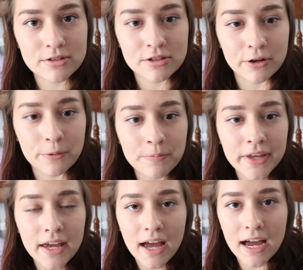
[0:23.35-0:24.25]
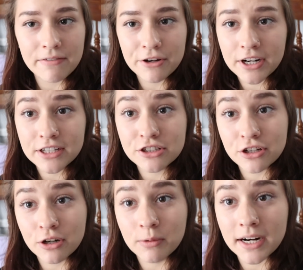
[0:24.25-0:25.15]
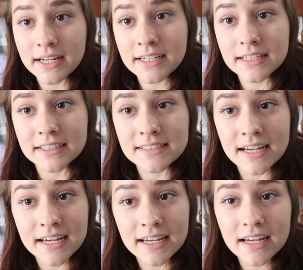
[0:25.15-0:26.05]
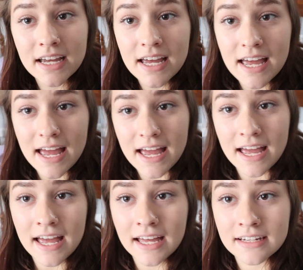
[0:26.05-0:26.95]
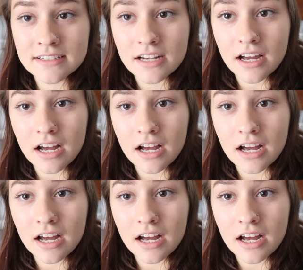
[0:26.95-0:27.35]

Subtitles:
So I figured I'd show what I eat in a day, and